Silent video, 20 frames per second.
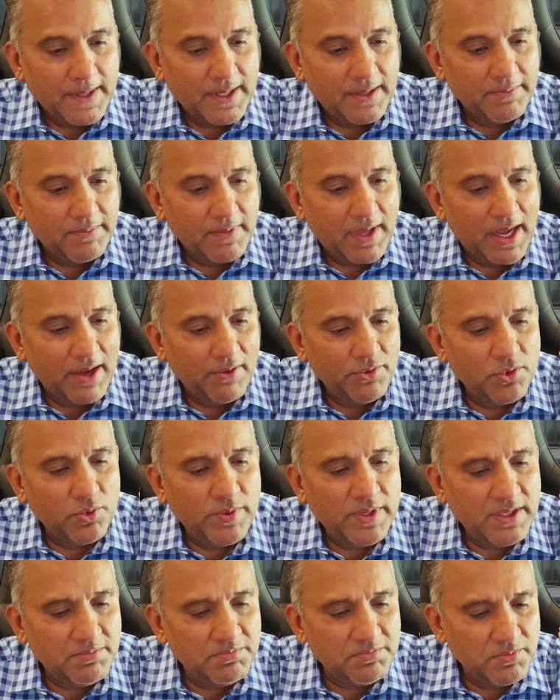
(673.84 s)
how do
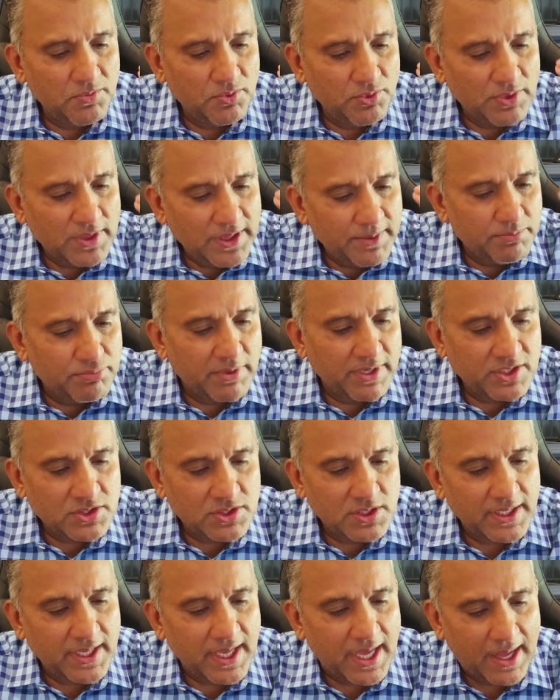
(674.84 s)
we really bridge the
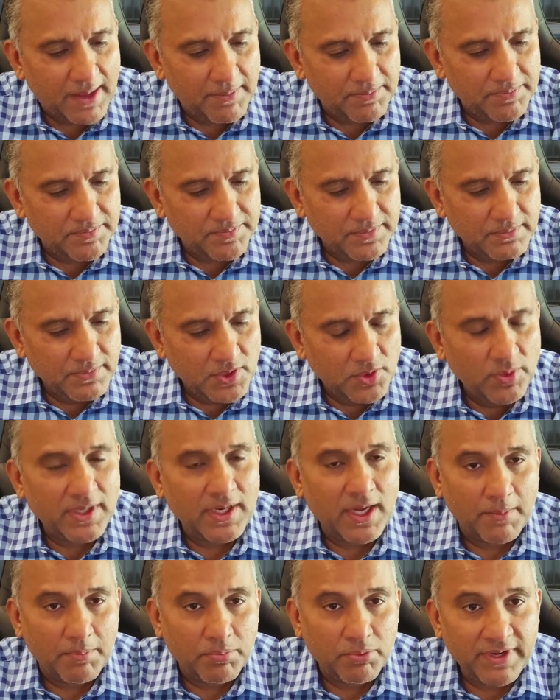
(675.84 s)
gap between
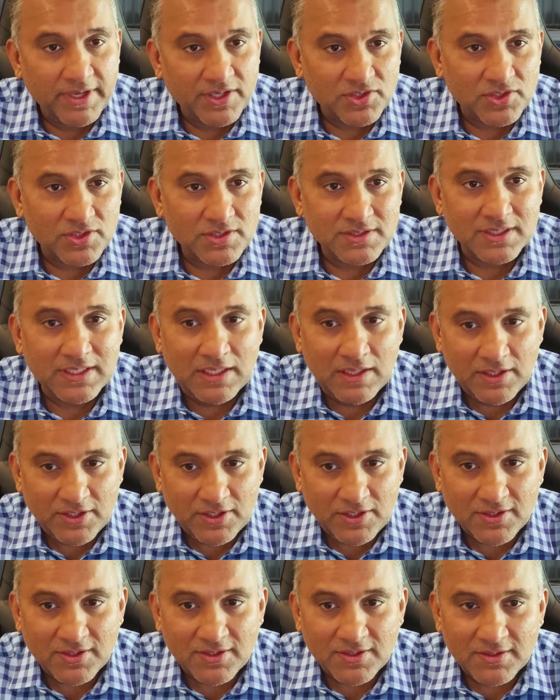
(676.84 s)
operations and
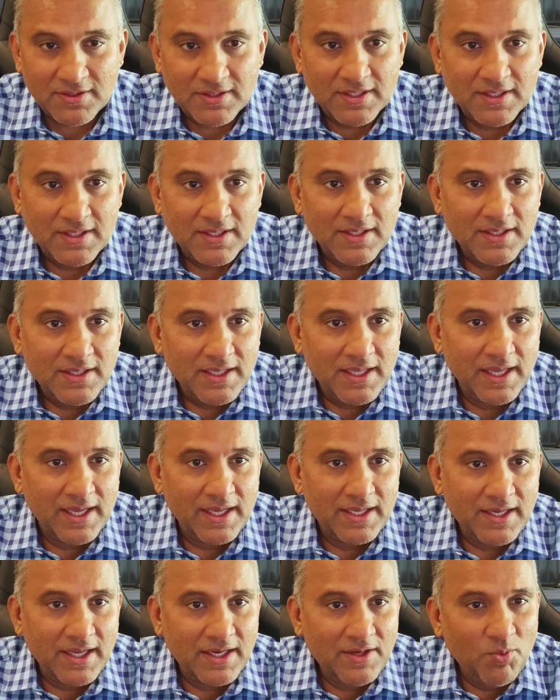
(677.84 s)
clinical?
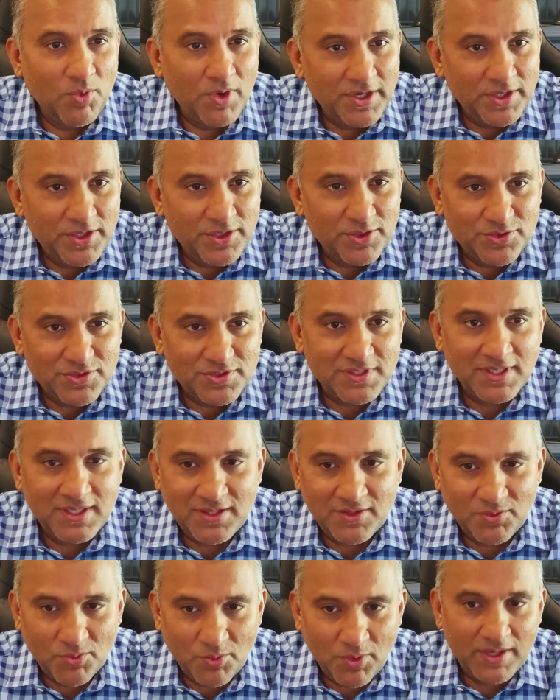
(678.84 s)
And what do you see?
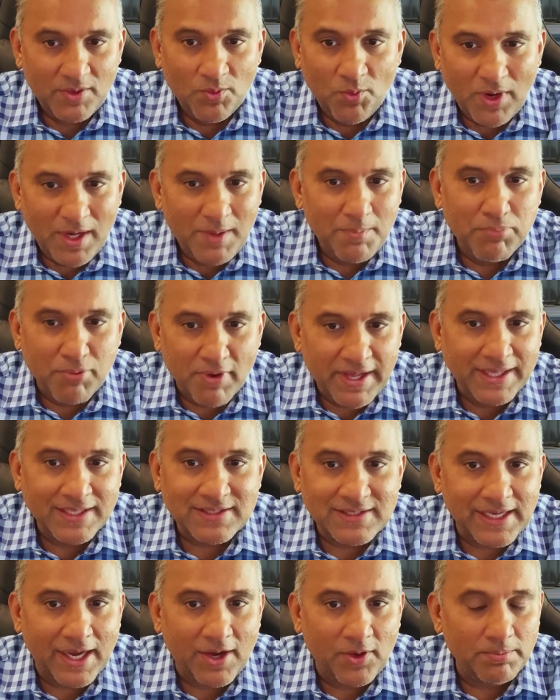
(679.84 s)
What breaks
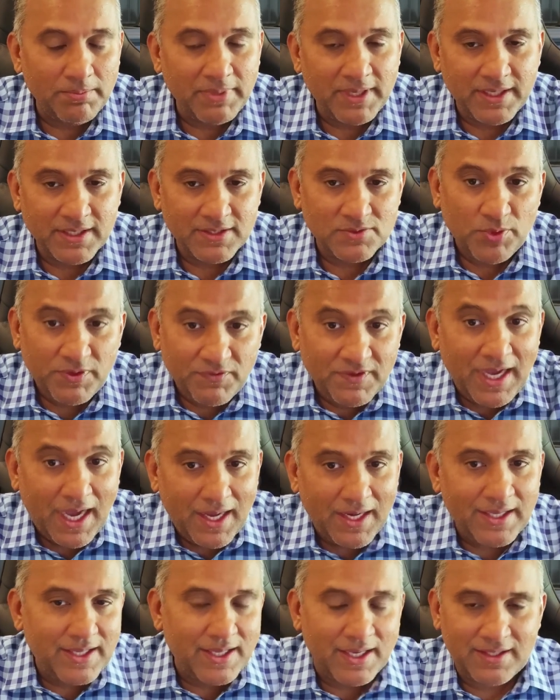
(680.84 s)
down? Because we've got to
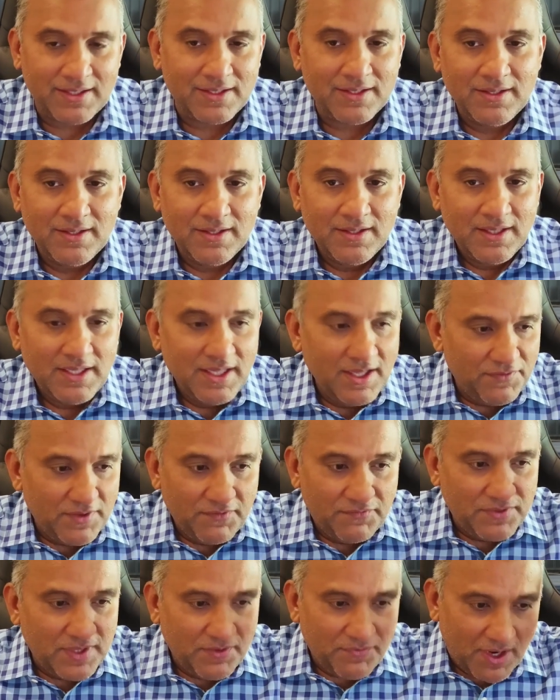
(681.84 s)
get,
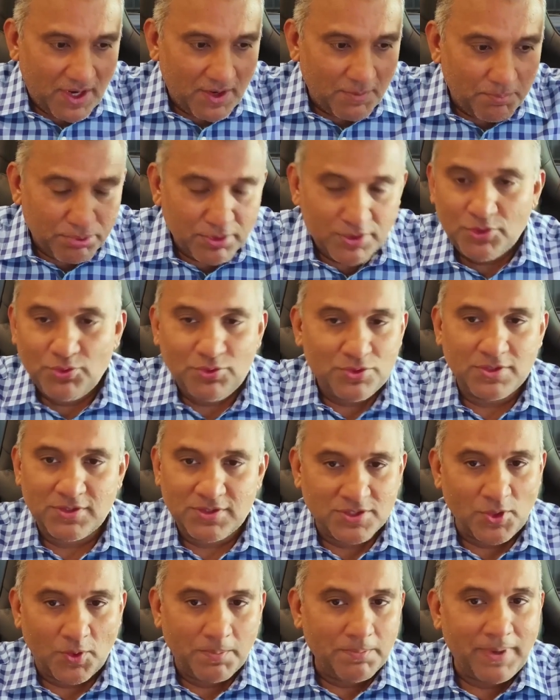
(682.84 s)
if our producers
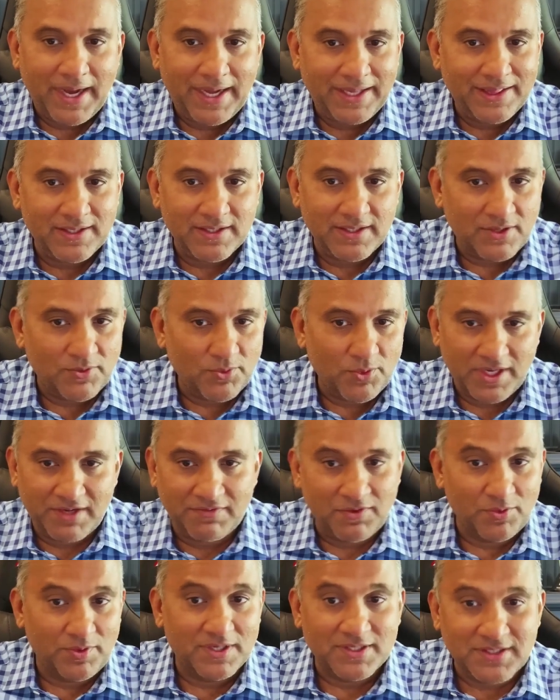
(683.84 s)
don't buy the whatever
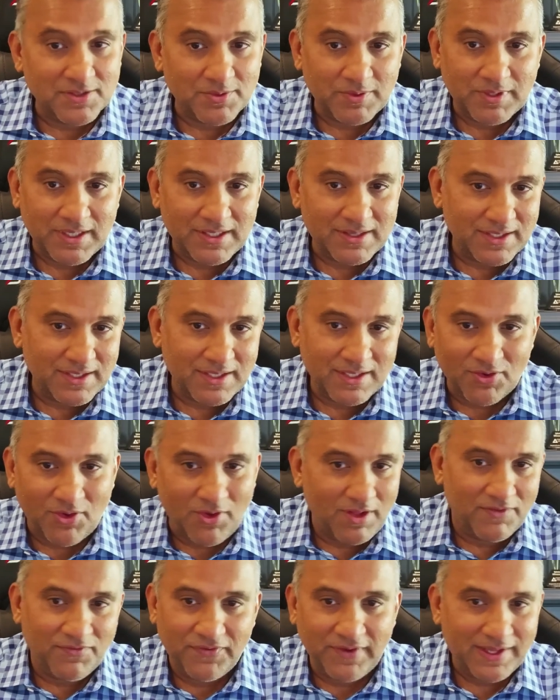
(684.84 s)
we're doing, then it
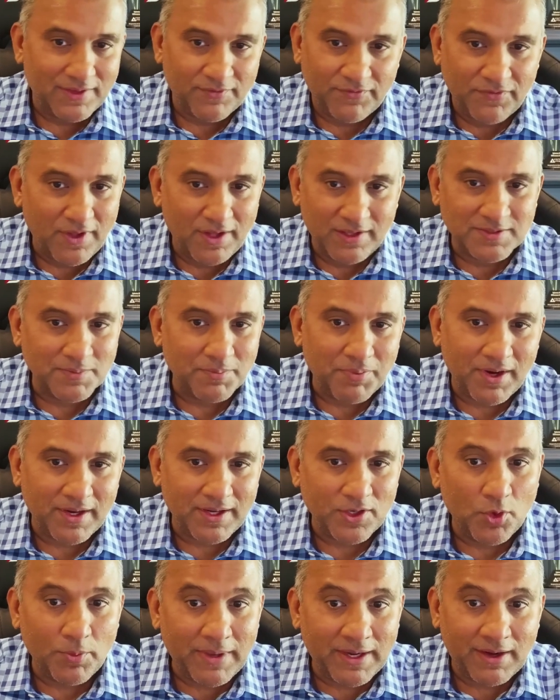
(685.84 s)
all falls apart.
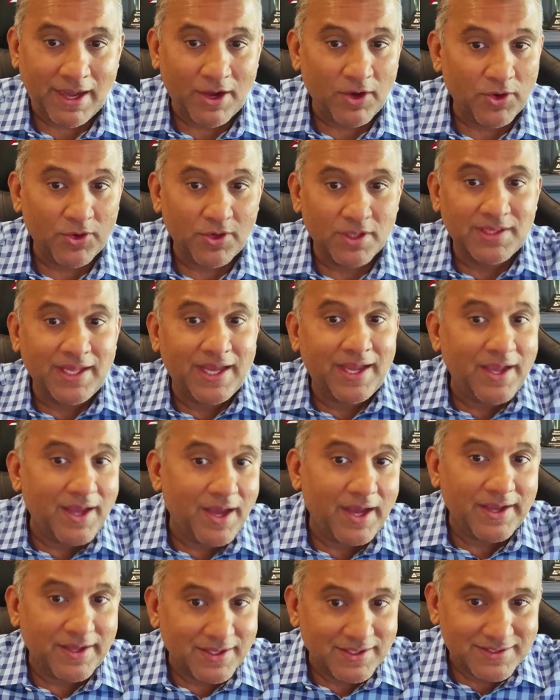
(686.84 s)
No matter how good the AI
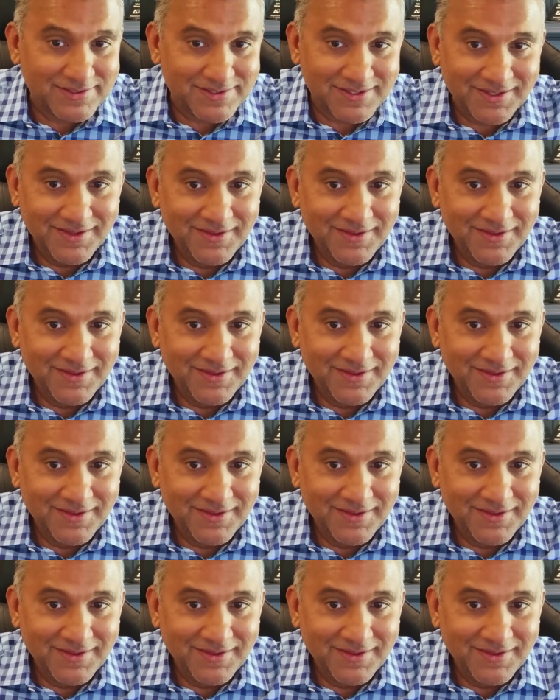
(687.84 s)
is,